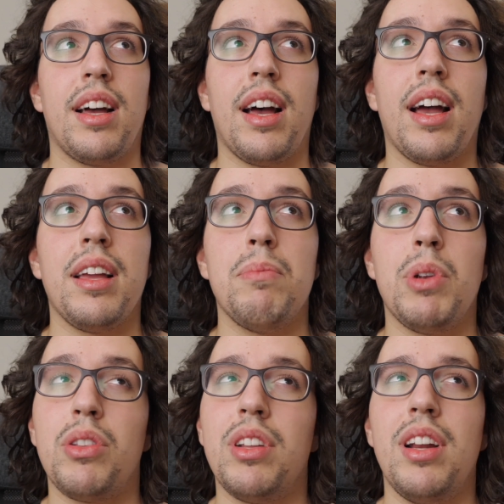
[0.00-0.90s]
I am
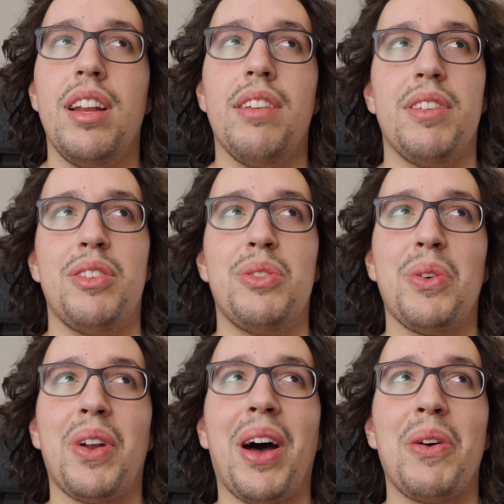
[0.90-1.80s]
not really even
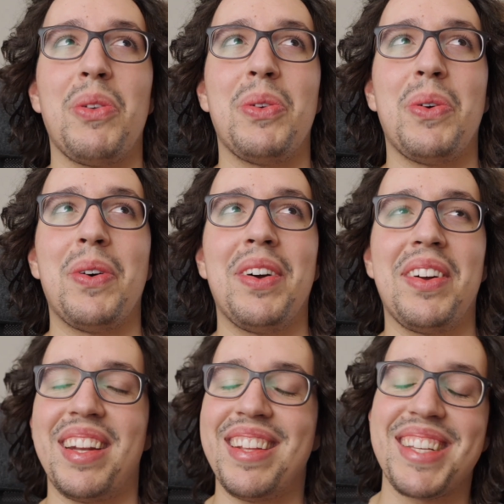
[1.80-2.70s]
sure how to
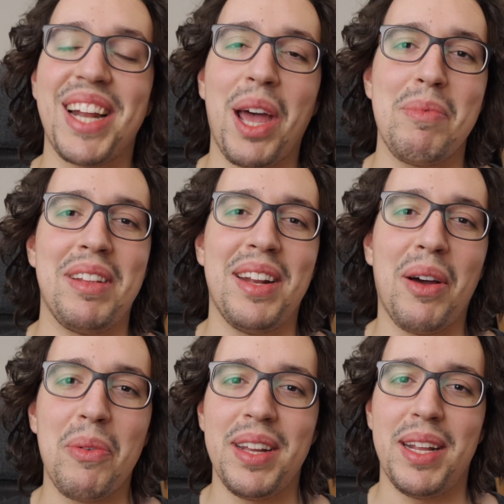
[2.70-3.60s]
describe it in
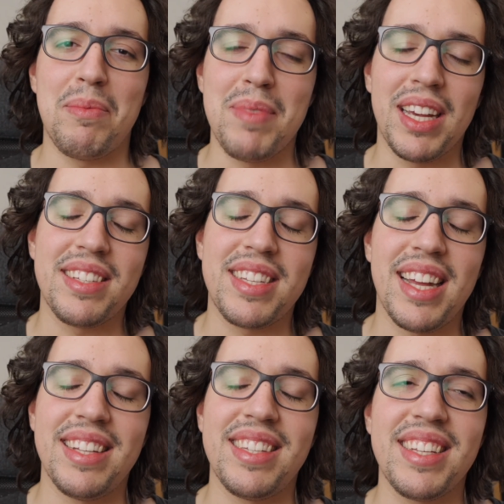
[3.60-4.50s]
a way that makes
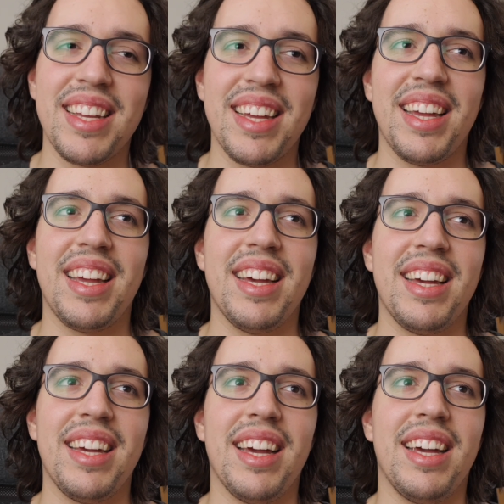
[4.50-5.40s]
sense.
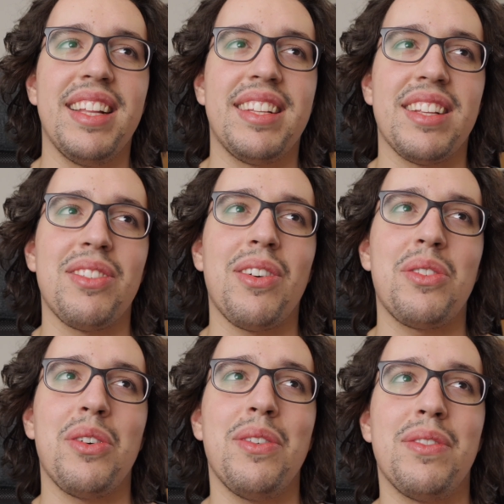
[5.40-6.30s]
It's a
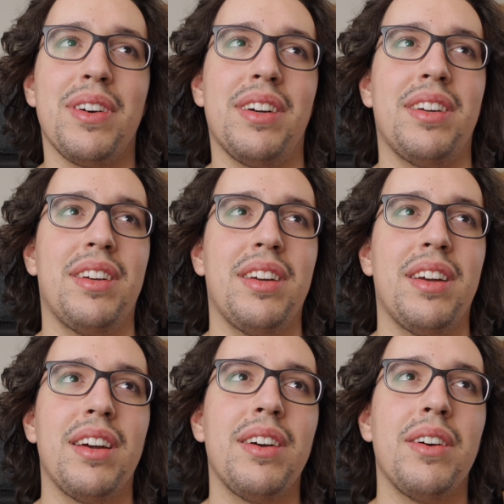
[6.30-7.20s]
sort of
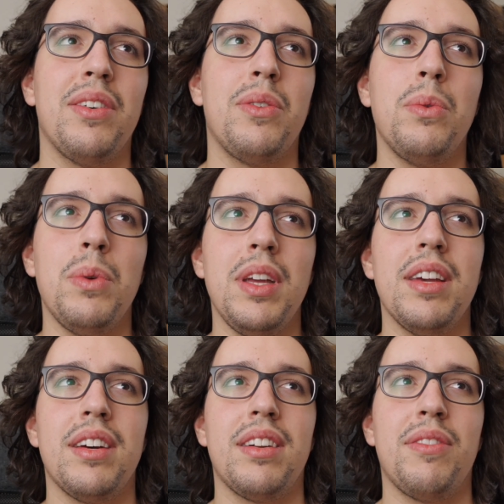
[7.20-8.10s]

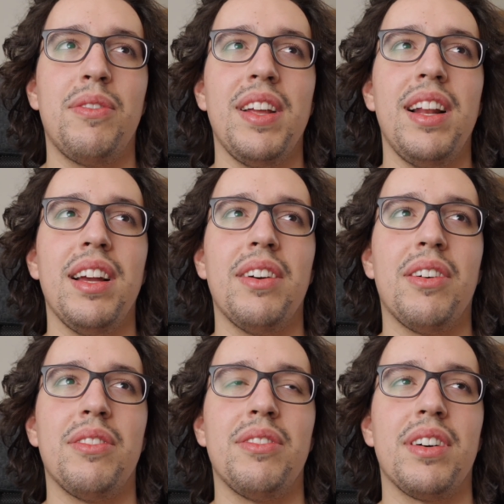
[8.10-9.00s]
weird feeling
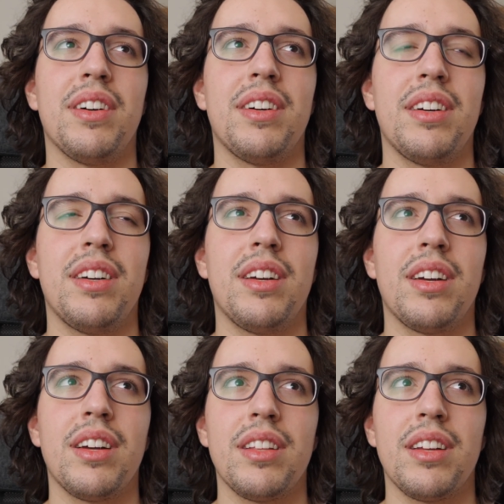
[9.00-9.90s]
of
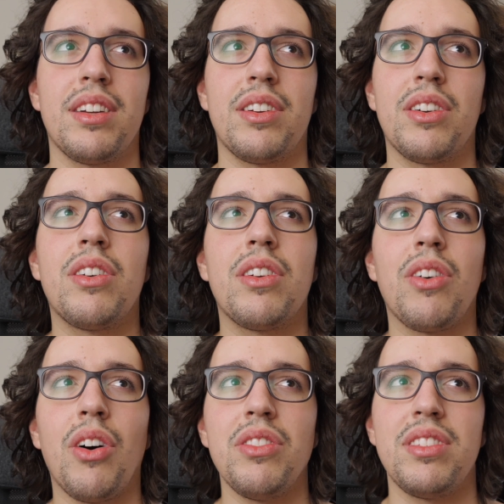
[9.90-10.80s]

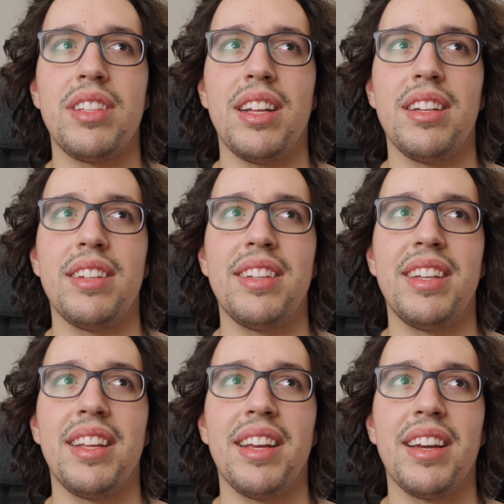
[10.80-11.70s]

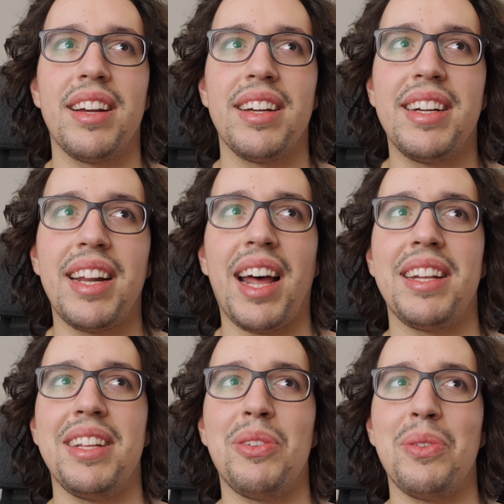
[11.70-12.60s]
constant
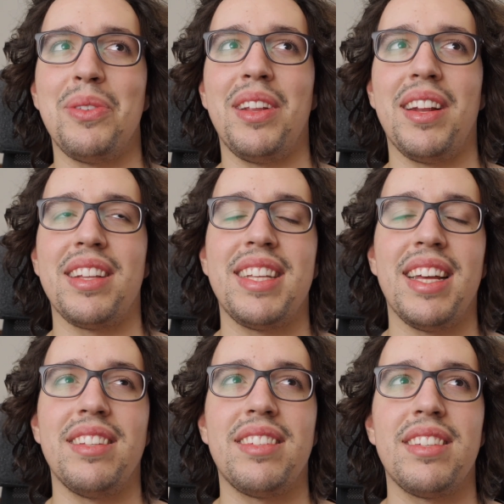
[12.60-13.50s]
gratitude in a
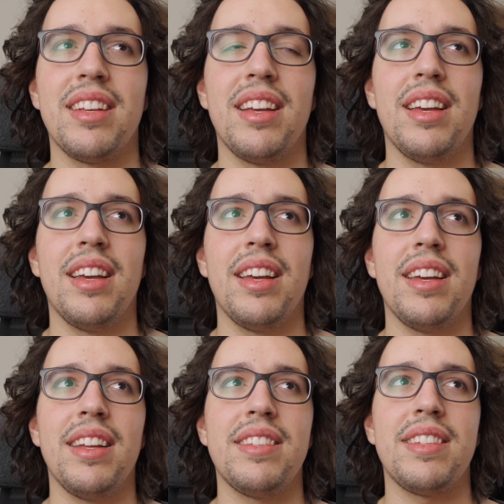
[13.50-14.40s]
sense.
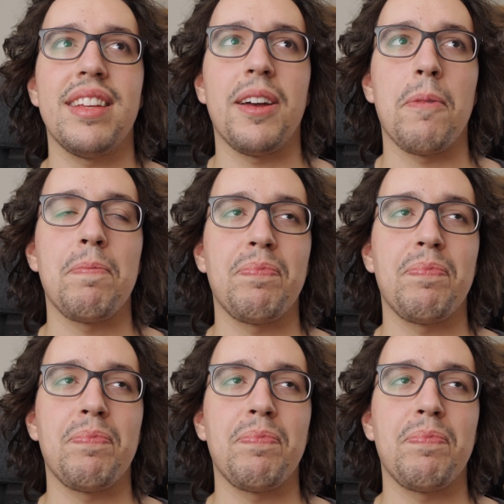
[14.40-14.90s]
It's, I